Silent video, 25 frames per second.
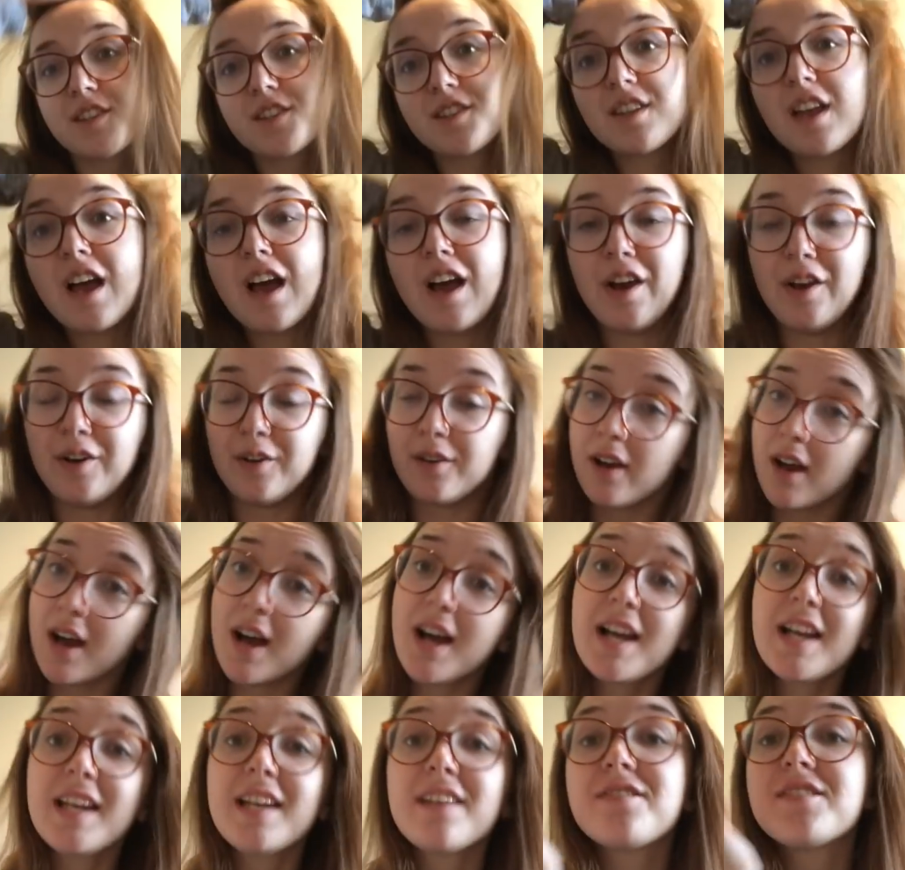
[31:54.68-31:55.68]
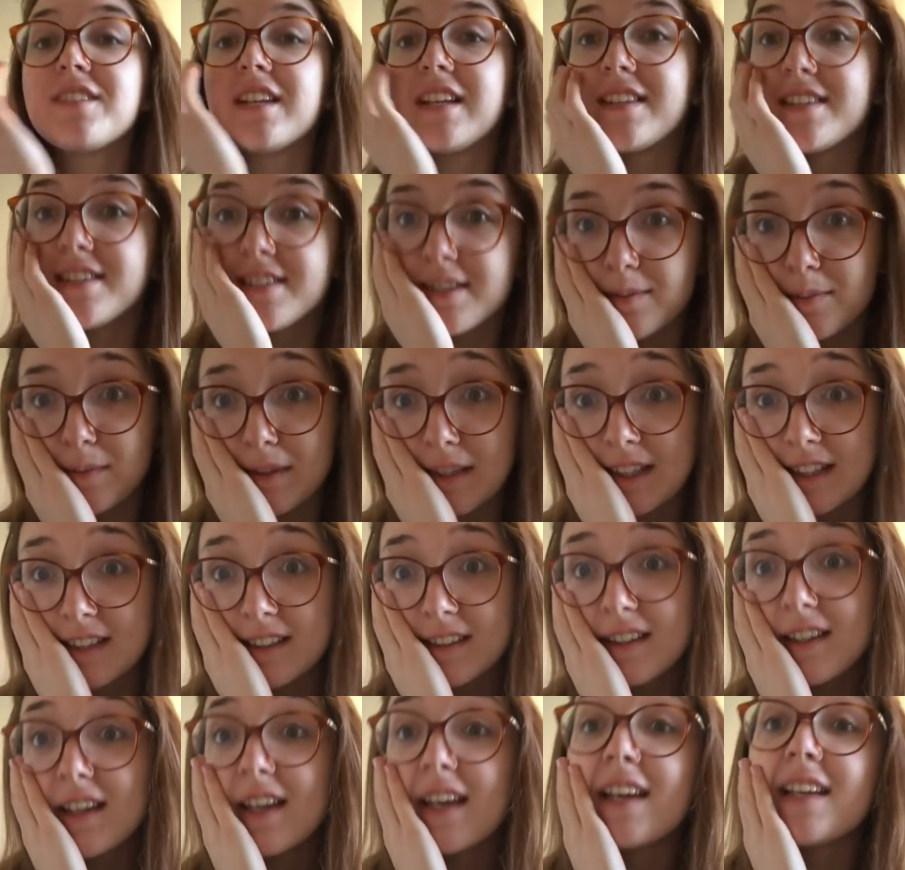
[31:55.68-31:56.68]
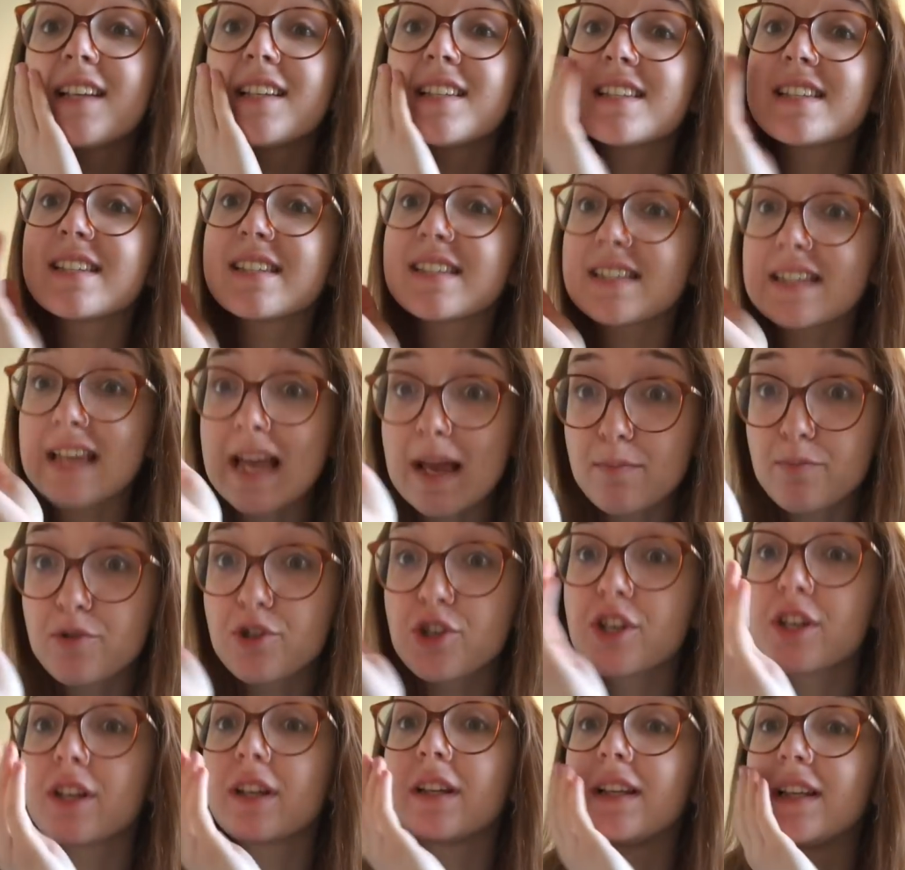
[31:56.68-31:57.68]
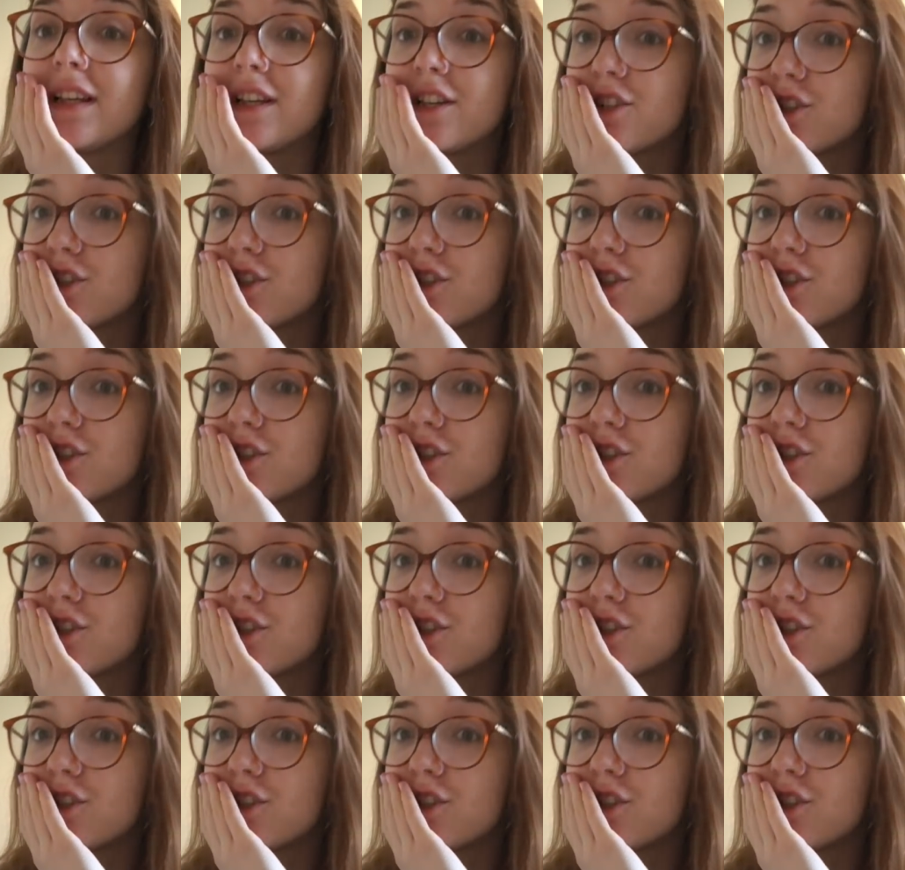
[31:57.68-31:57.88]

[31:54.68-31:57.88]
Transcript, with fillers: So, I have done something exceptionally